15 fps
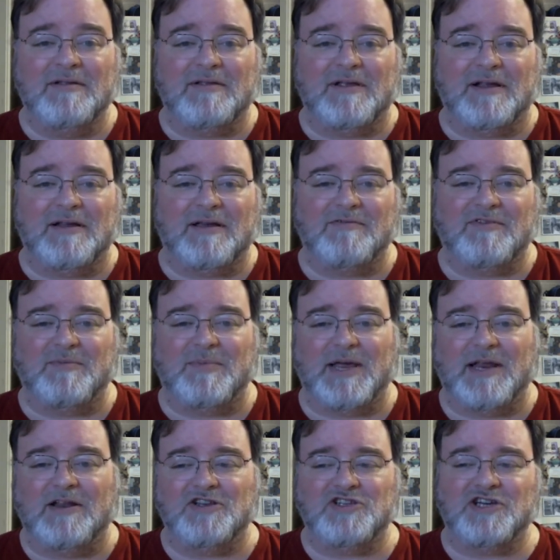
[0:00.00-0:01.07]
A lot of times he'd be
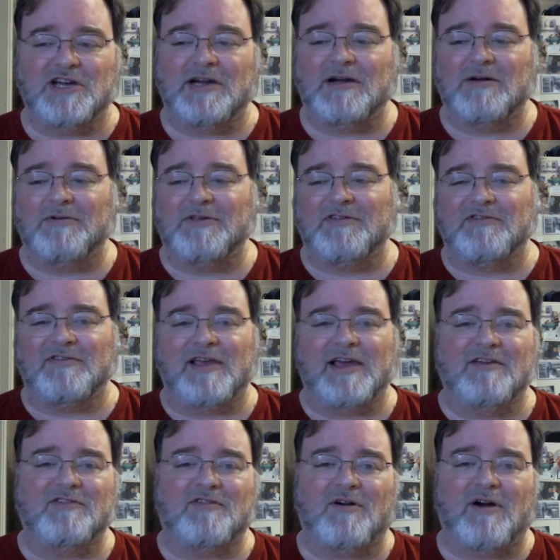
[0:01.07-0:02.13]
in a chair with his
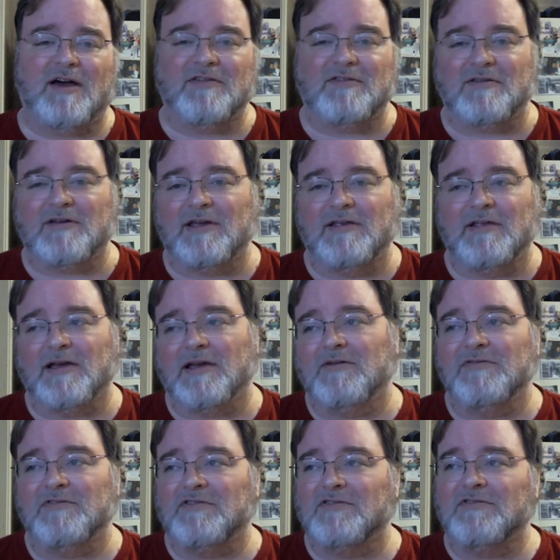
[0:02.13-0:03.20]
legs crossed, looking like he
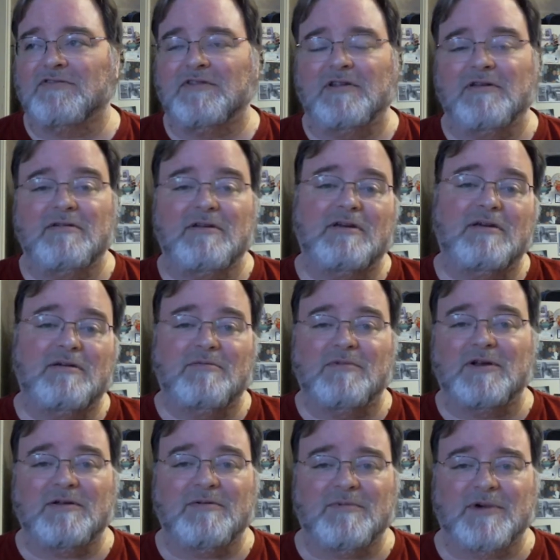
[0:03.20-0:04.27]
was just,
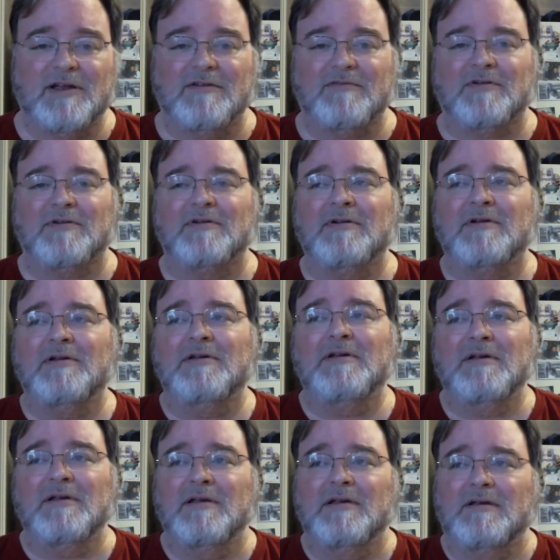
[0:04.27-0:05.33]
whatever.
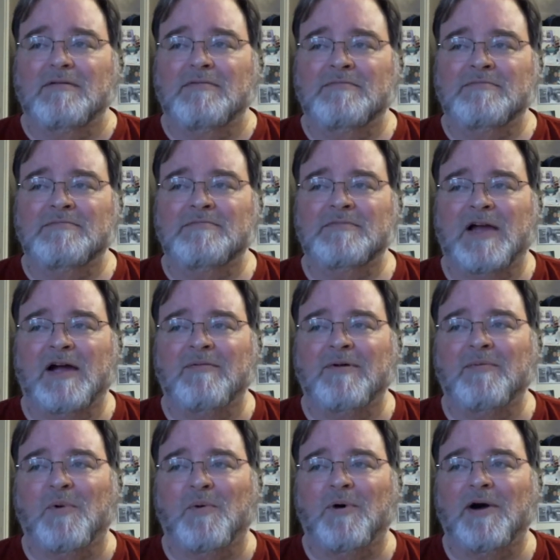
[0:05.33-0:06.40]
I
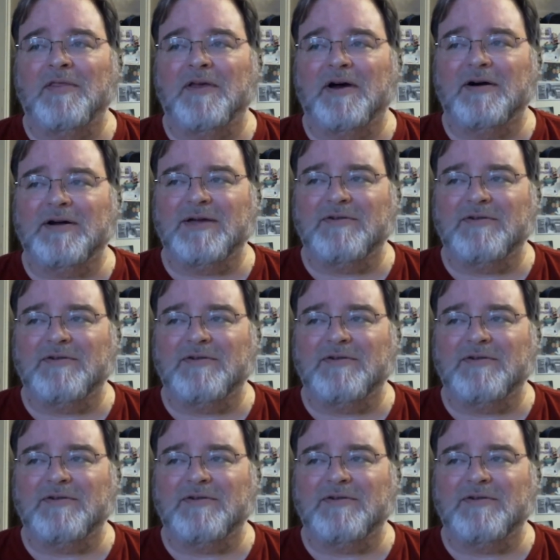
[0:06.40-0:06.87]
remember one, though, he